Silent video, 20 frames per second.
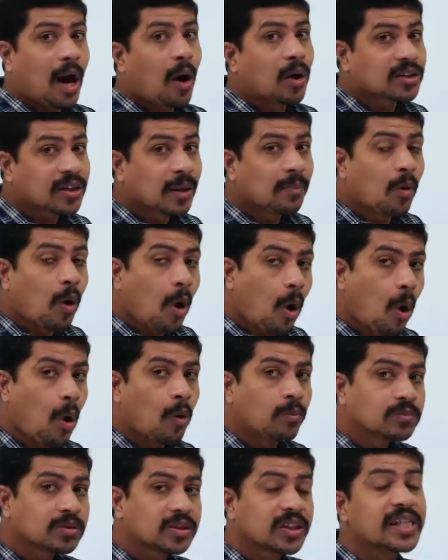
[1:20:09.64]
some
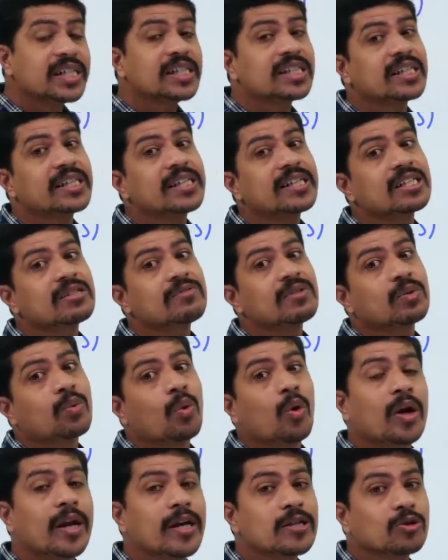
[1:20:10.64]
ohms in series with
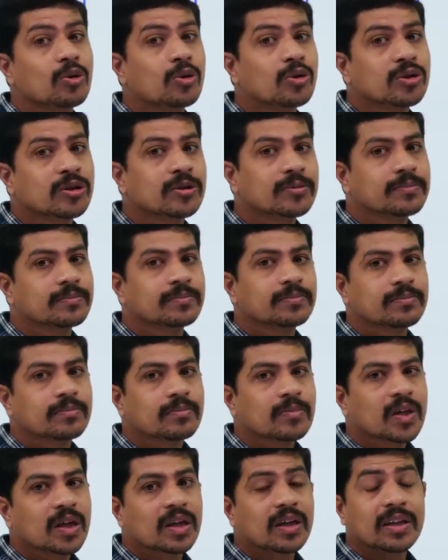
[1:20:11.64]
voltage source.
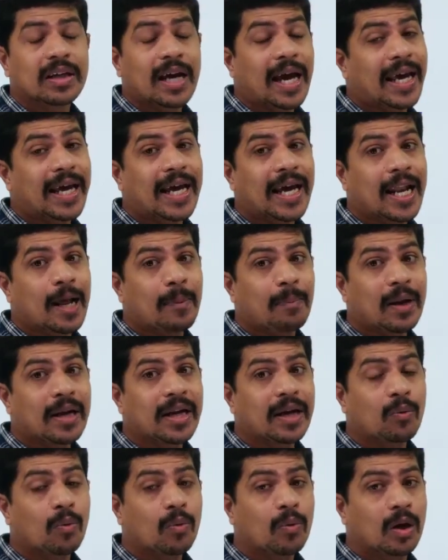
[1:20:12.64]
I can
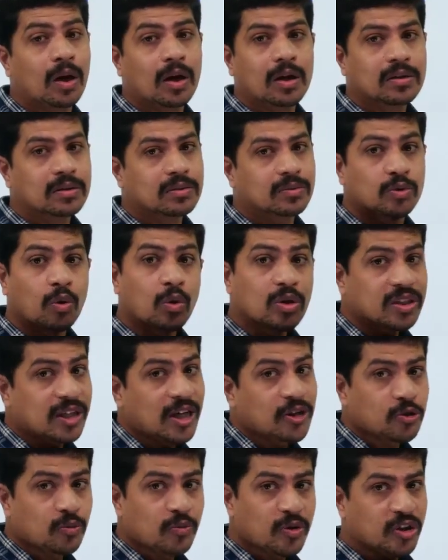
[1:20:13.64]
apply source
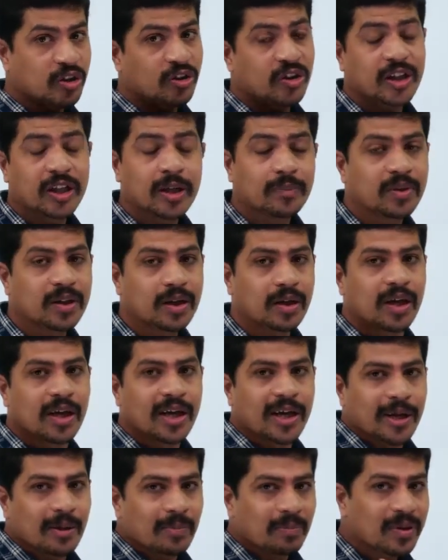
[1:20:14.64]
transformation theorem here.
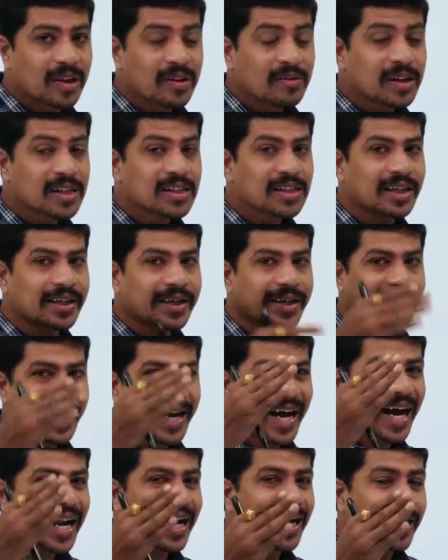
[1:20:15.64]
Previously,
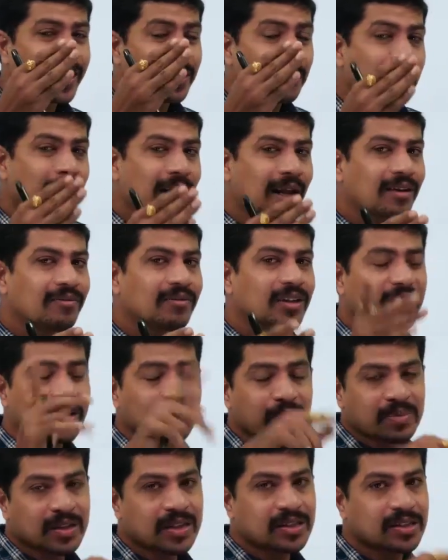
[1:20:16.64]
current in parallel with
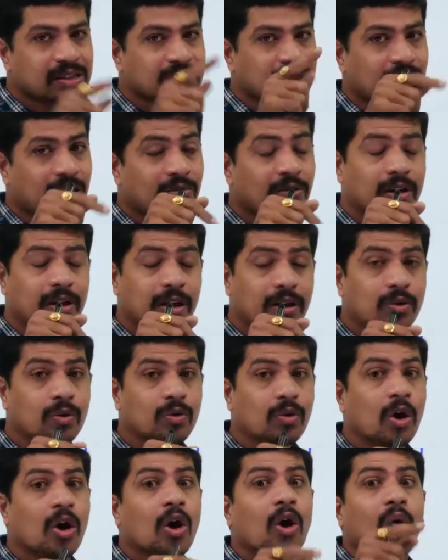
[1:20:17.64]
impedance is converted
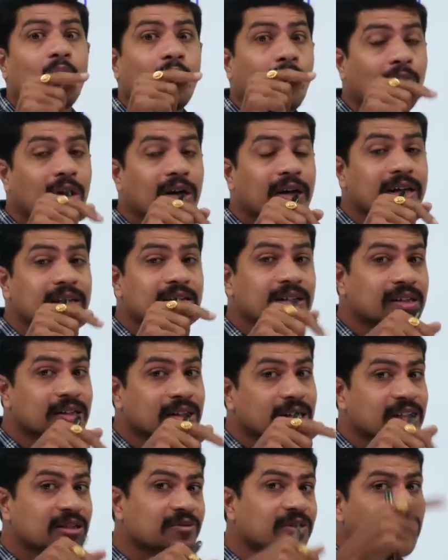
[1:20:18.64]
to voltage in
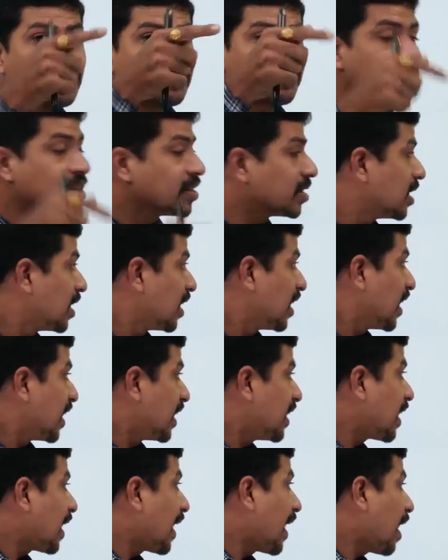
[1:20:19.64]
series with impedance.
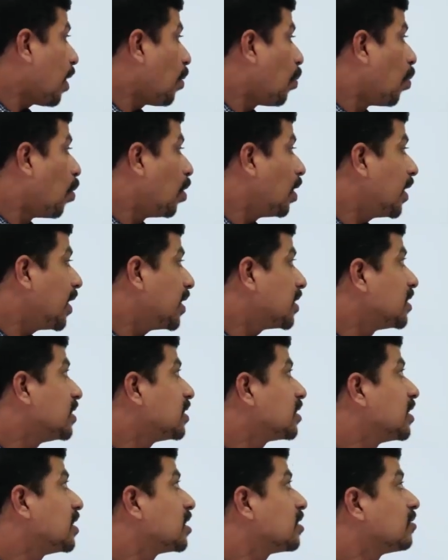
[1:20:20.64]
Here I have voltage in
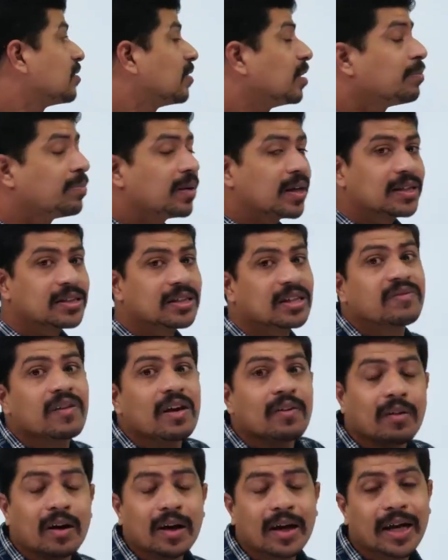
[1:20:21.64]
series with impedance. If I
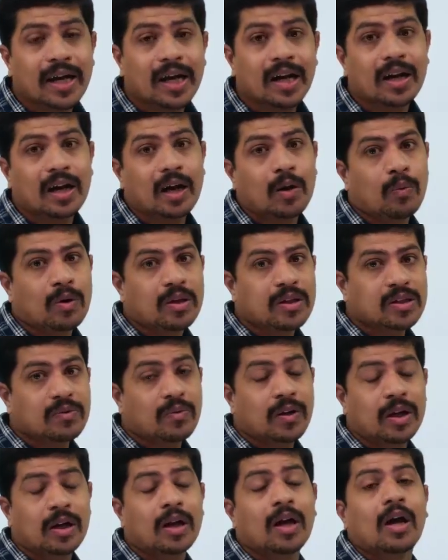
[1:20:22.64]
want, I can convert this
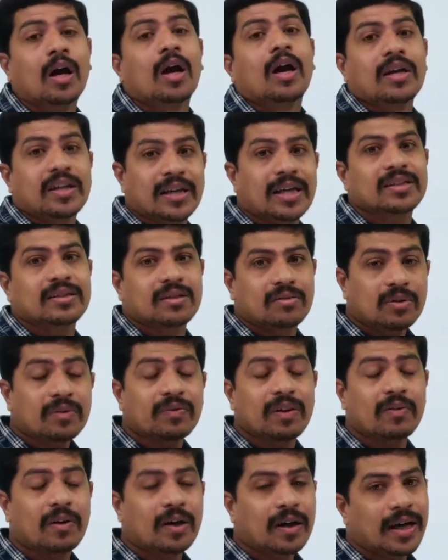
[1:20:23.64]
one. Yes, if
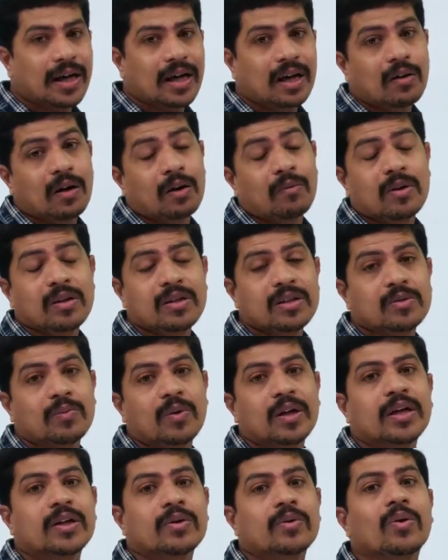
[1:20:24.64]
I want, I can convert this
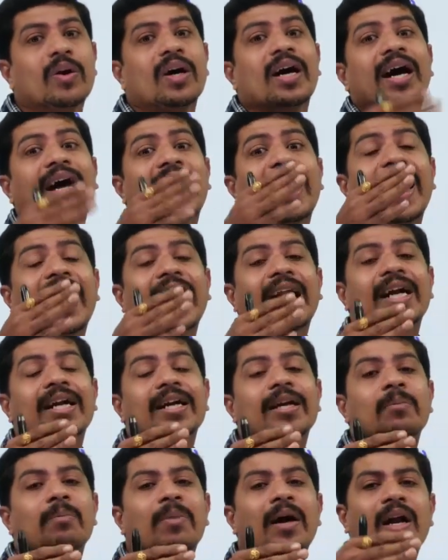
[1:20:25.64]
one into current
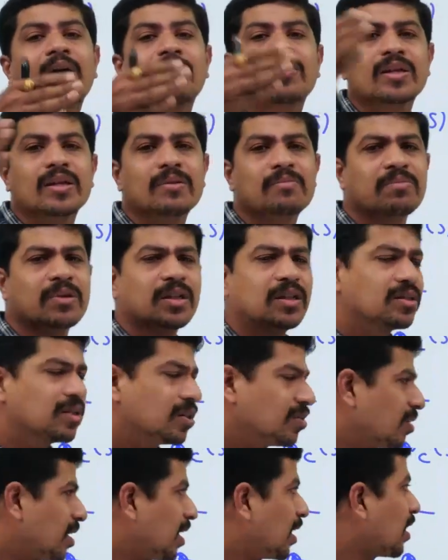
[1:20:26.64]
in parallel with impedance.
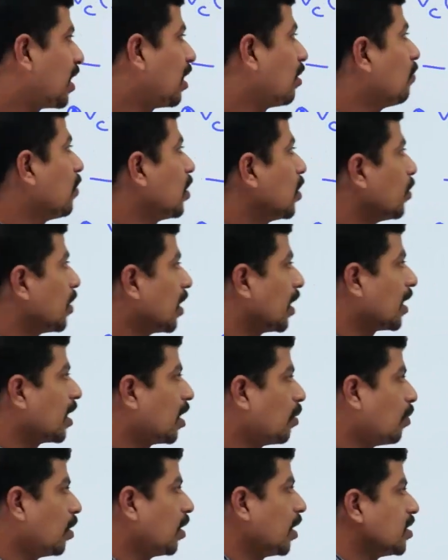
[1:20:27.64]
You can
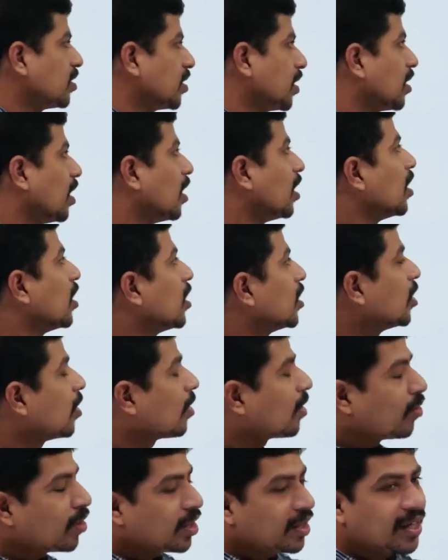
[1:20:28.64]
convert and check. You
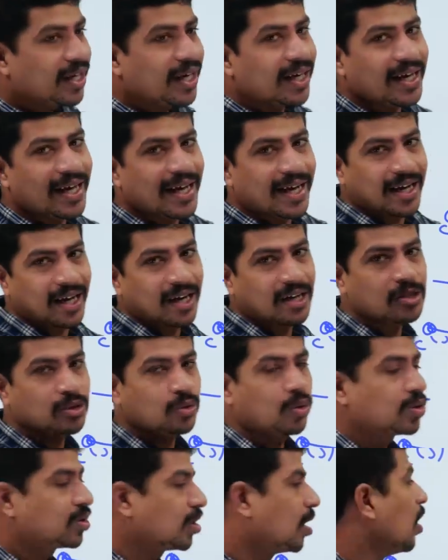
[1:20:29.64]
are going to get a current
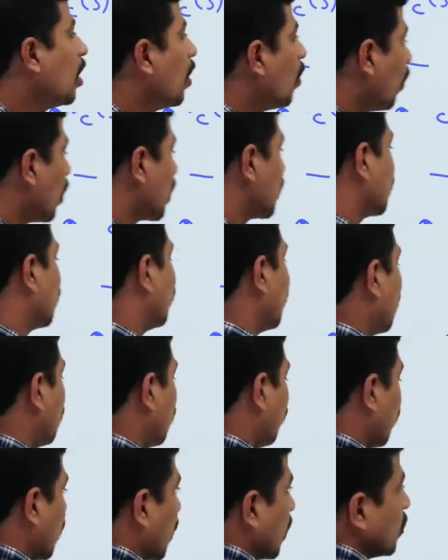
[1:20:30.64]
source. What is the value
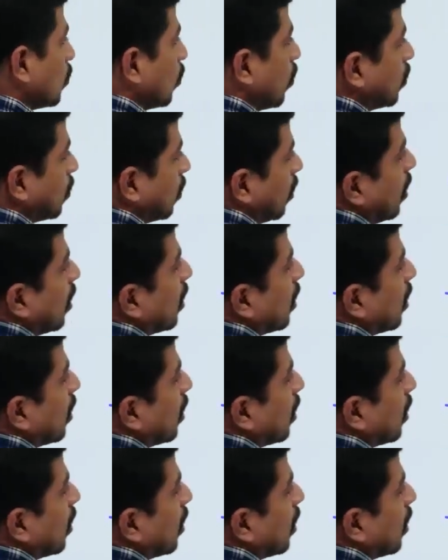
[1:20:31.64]
of current source?